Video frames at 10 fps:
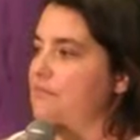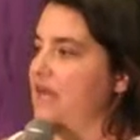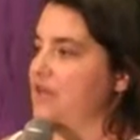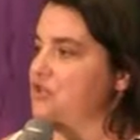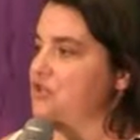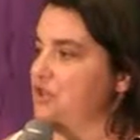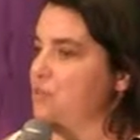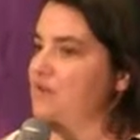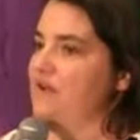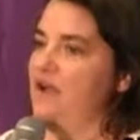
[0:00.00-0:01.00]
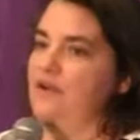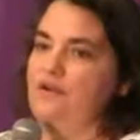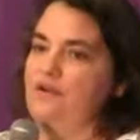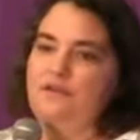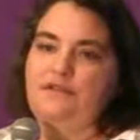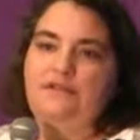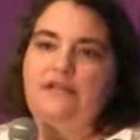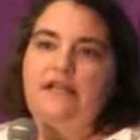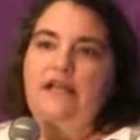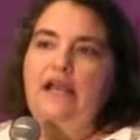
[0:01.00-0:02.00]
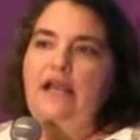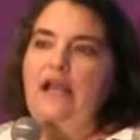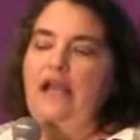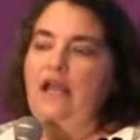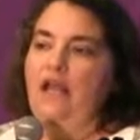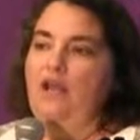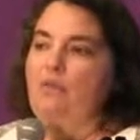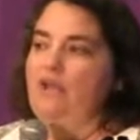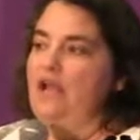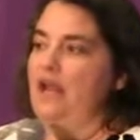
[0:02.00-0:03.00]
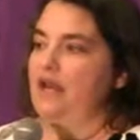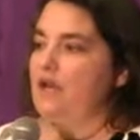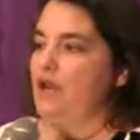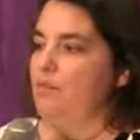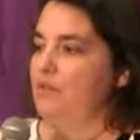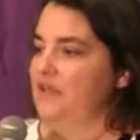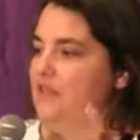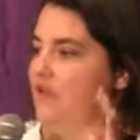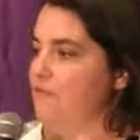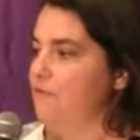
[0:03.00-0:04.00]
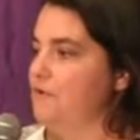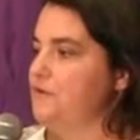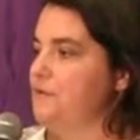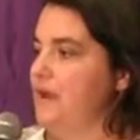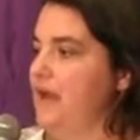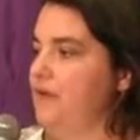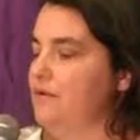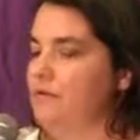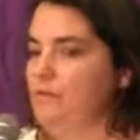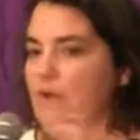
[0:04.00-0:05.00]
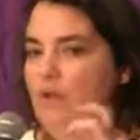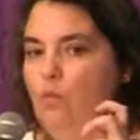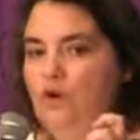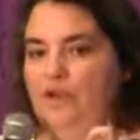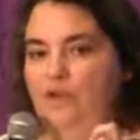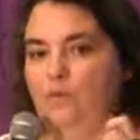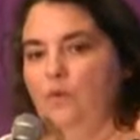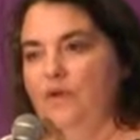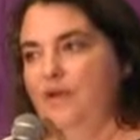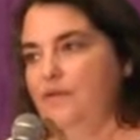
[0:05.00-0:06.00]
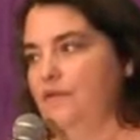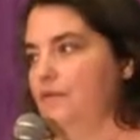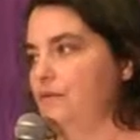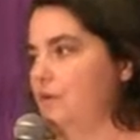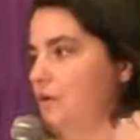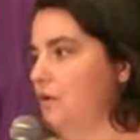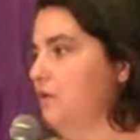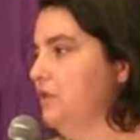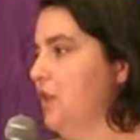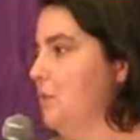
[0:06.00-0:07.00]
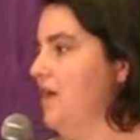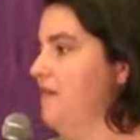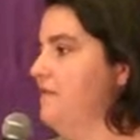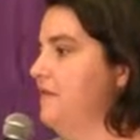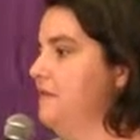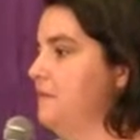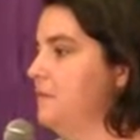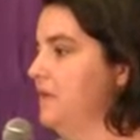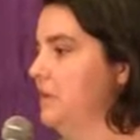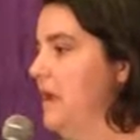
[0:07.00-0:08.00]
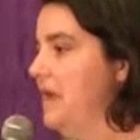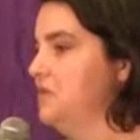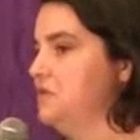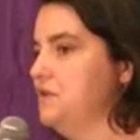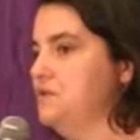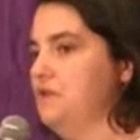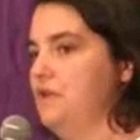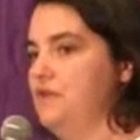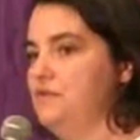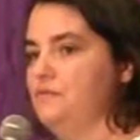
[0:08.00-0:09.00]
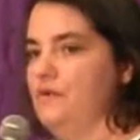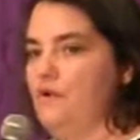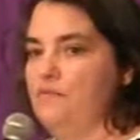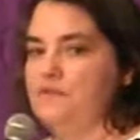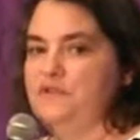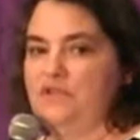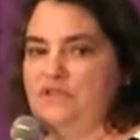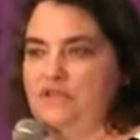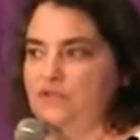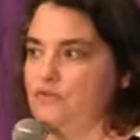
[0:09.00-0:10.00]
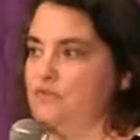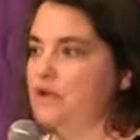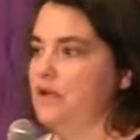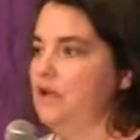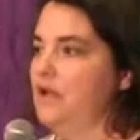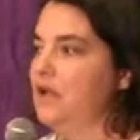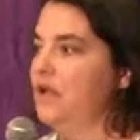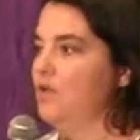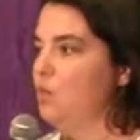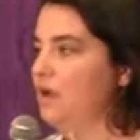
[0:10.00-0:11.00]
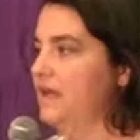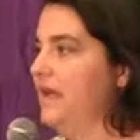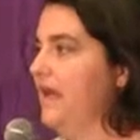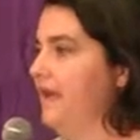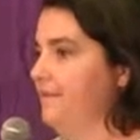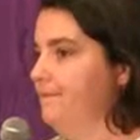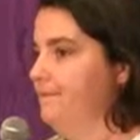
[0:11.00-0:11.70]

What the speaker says: agency providers, and we ended up in that first round by working with the local nonprofits. We matched attorneys for over 60 children in one day.